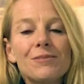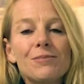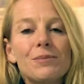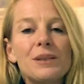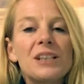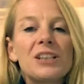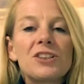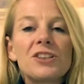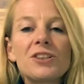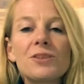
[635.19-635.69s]

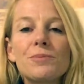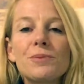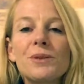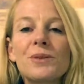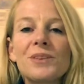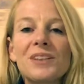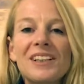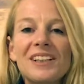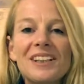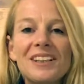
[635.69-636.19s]
Picture
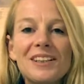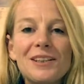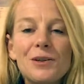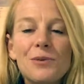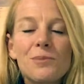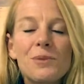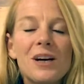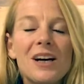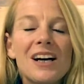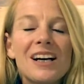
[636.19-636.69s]
building it in your
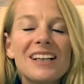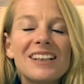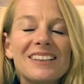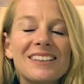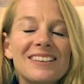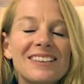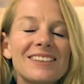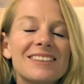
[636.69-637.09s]
mind.